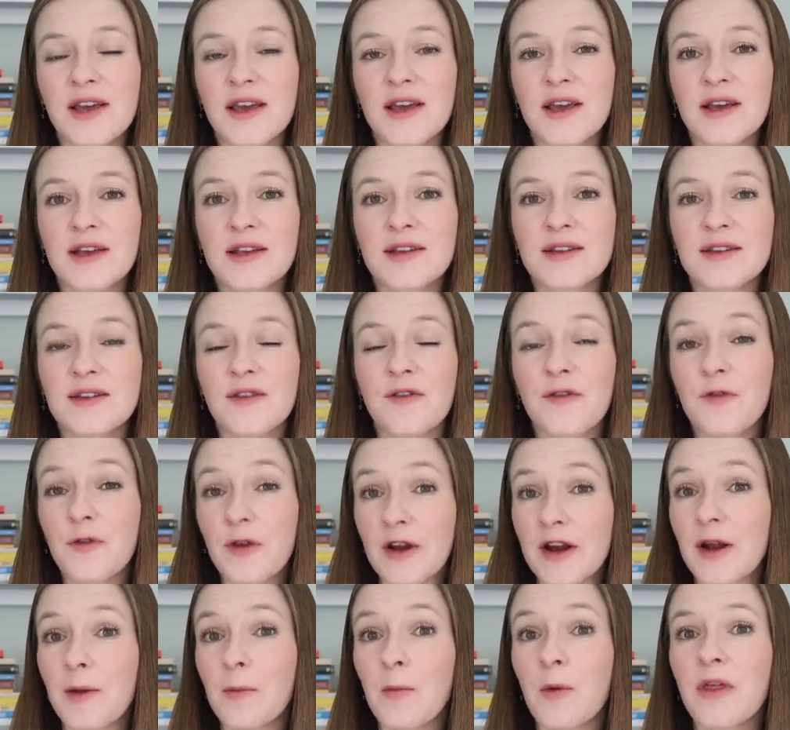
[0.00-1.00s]
is
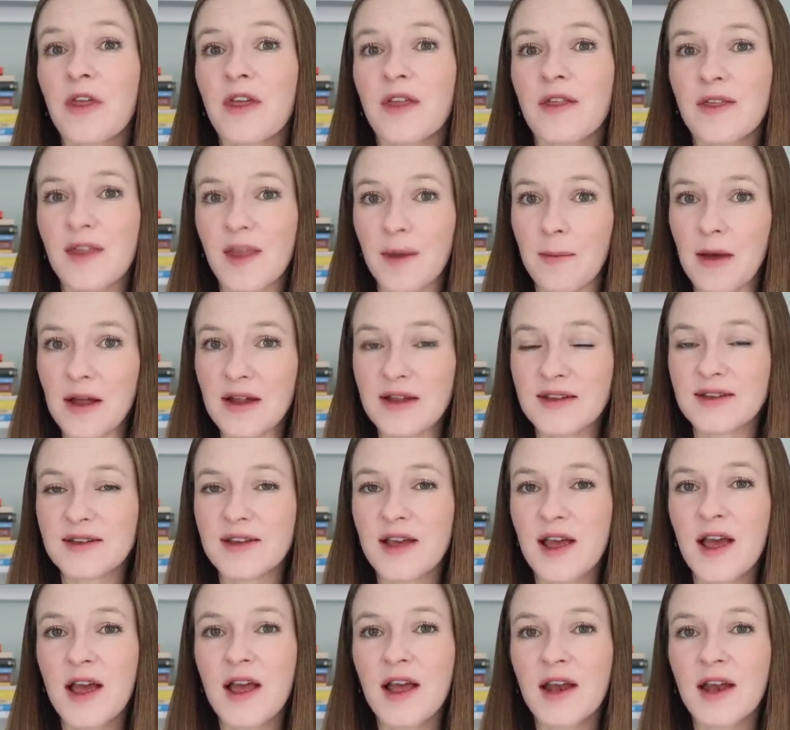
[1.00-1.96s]
freedom within limits.